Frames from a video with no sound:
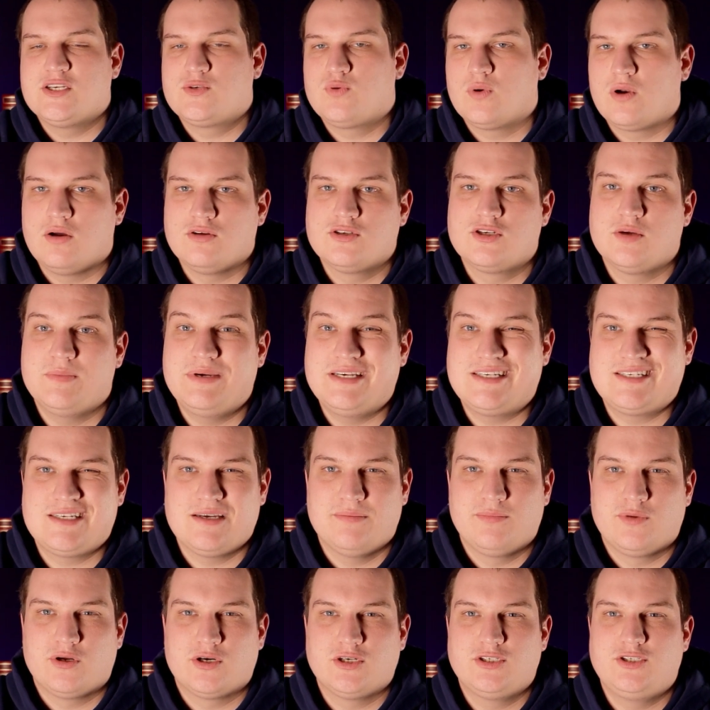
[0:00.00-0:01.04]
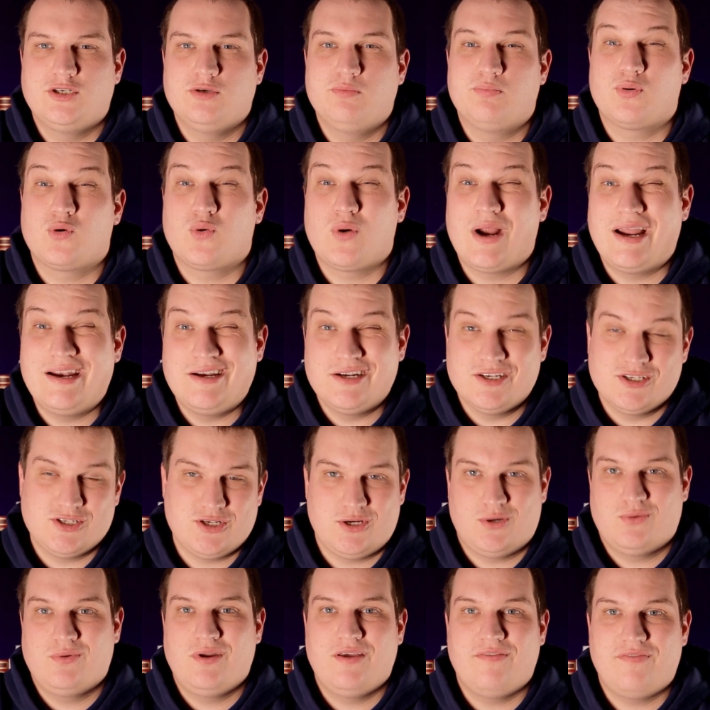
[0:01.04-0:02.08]
This would also be similar to
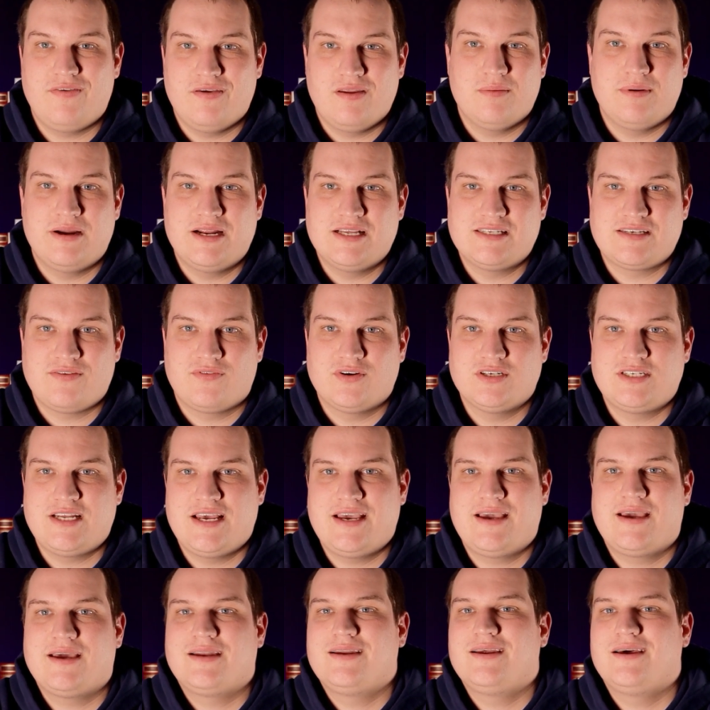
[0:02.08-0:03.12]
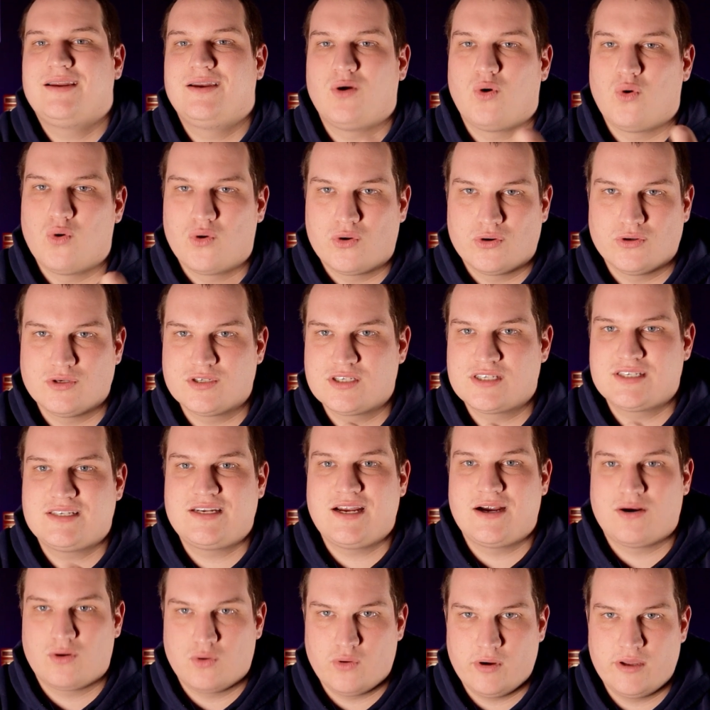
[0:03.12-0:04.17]
prednisone if anybody's ever taken an oral
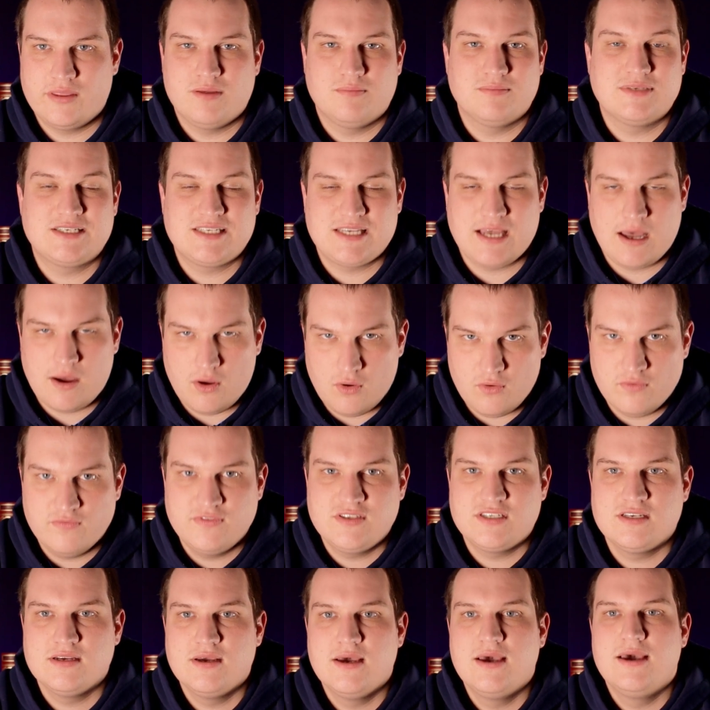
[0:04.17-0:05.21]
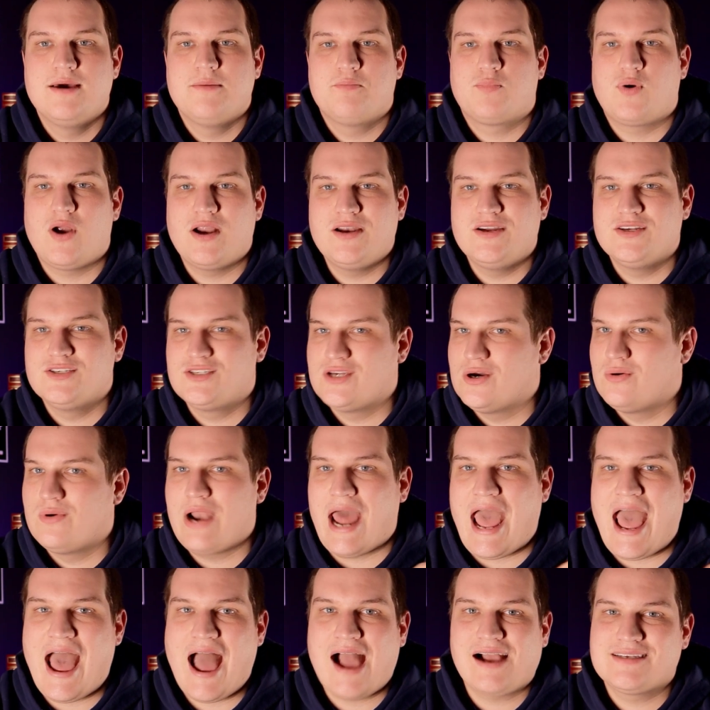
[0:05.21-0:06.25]
steroid themselves.
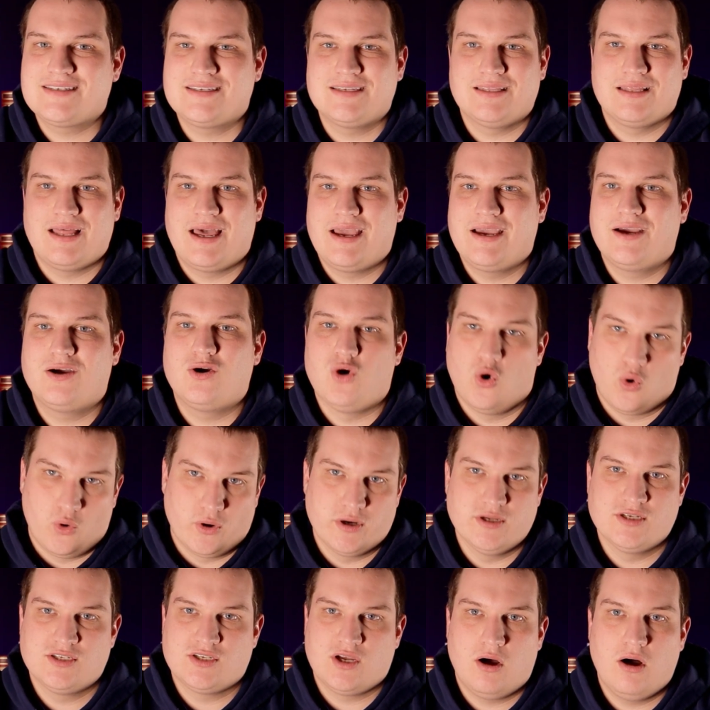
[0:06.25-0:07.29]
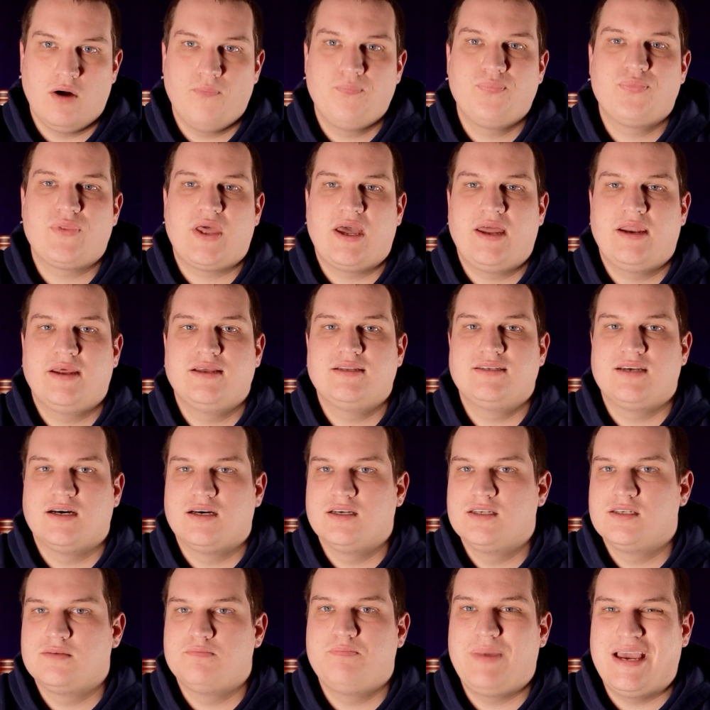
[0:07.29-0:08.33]
Prednisone acts like cortisol, and it
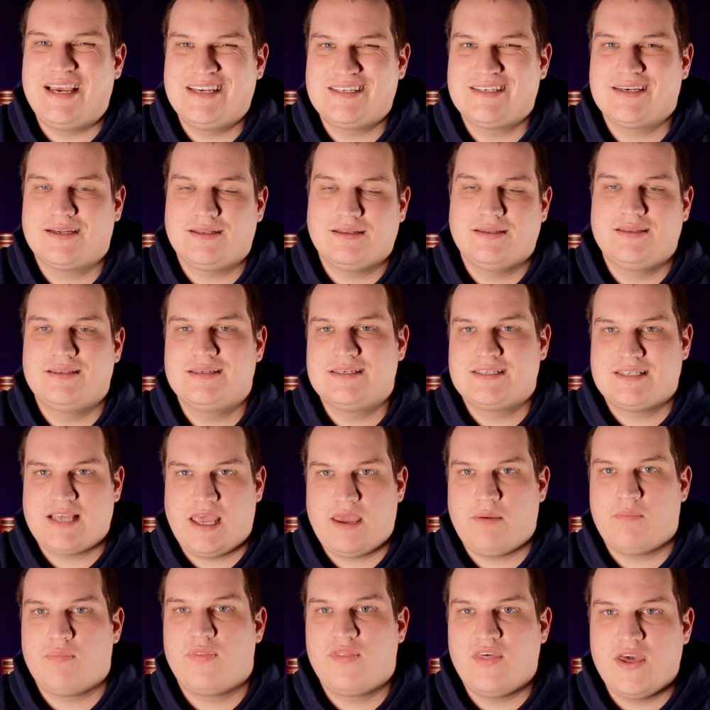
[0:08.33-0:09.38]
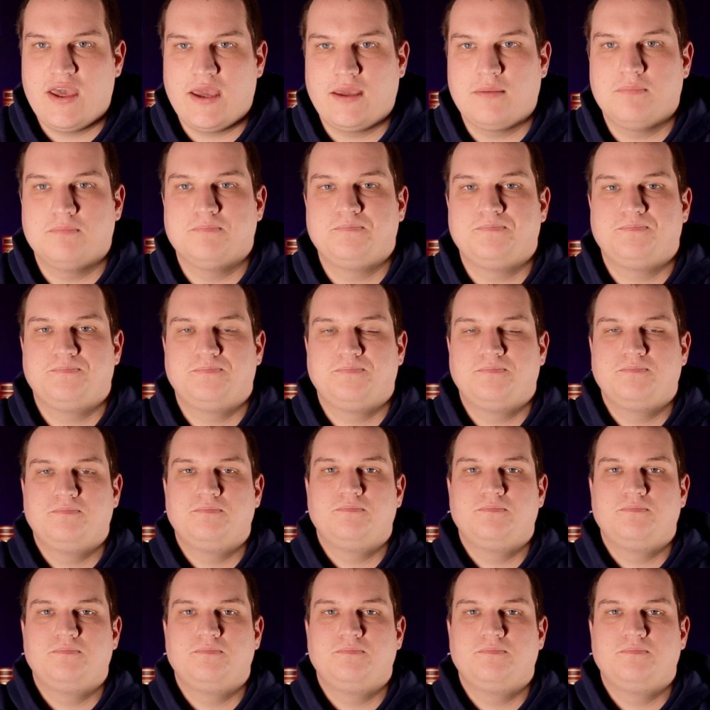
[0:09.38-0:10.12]
does basically the same thing.